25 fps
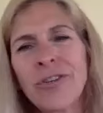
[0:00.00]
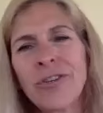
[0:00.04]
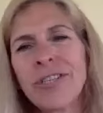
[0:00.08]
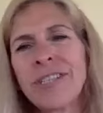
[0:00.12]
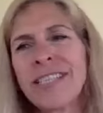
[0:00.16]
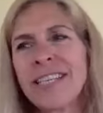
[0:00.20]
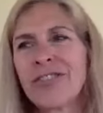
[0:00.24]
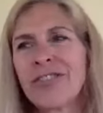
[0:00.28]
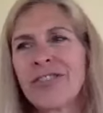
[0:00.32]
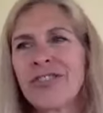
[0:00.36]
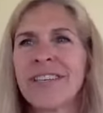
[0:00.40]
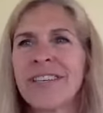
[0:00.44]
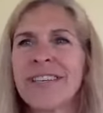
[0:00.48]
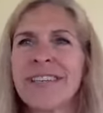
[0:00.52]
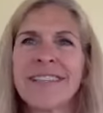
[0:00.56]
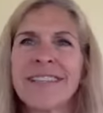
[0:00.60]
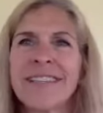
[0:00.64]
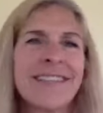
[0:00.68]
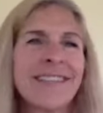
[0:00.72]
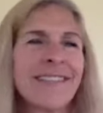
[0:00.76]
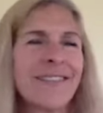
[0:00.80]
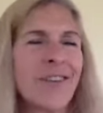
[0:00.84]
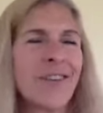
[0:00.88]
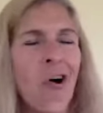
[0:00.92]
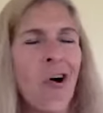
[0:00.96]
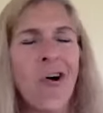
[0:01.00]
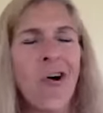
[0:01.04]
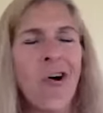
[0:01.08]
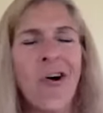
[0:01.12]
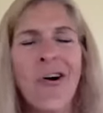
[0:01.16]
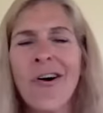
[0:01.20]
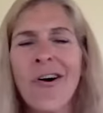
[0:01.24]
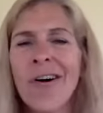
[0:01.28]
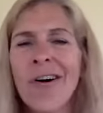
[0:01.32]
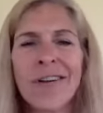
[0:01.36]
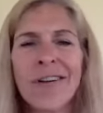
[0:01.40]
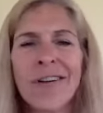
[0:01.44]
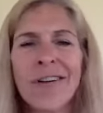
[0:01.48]
dishes,
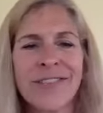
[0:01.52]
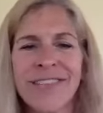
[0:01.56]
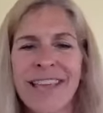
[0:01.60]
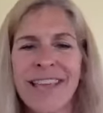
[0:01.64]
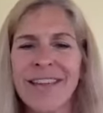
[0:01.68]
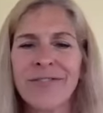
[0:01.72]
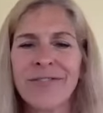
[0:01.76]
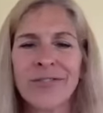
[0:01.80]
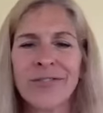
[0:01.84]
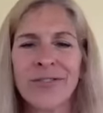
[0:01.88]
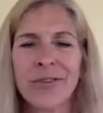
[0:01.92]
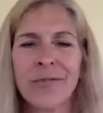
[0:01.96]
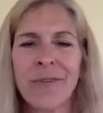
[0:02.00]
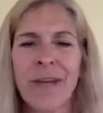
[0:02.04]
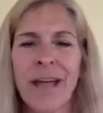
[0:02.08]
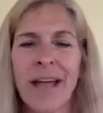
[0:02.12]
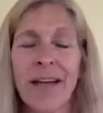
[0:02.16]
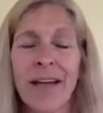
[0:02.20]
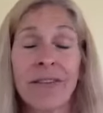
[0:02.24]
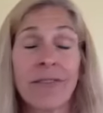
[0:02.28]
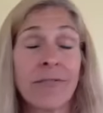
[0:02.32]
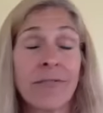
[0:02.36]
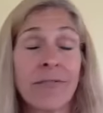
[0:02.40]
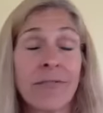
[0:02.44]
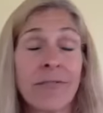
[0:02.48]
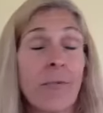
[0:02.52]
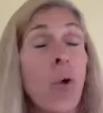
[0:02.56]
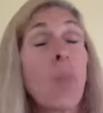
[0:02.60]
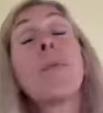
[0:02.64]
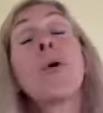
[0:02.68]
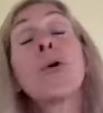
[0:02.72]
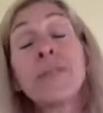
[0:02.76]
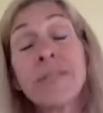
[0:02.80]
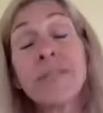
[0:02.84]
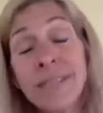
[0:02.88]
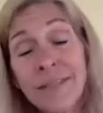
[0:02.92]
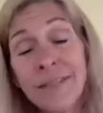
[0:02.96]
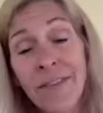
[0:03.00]
all centered around
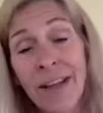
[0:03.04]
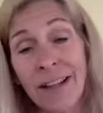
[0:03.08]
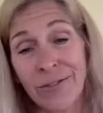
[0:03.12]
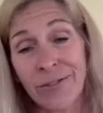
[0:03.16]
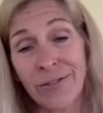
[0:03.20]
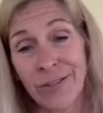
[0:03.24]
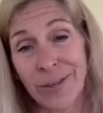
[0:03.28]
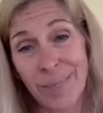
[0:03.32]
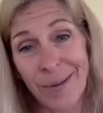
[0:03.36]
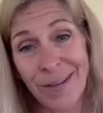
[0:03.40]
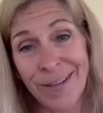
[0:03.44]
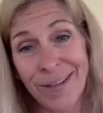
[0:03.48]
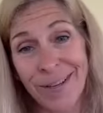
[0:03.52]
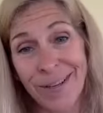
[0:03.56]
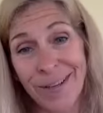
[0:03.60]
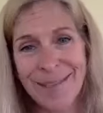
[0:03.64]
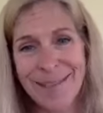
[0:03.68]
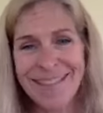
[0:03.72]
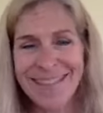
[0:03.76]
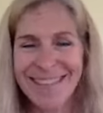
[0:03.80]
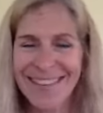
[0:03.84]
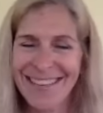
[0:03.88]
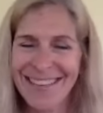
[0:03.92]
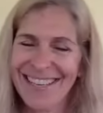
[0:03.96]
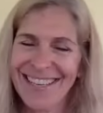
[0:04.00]
mostly vegetables.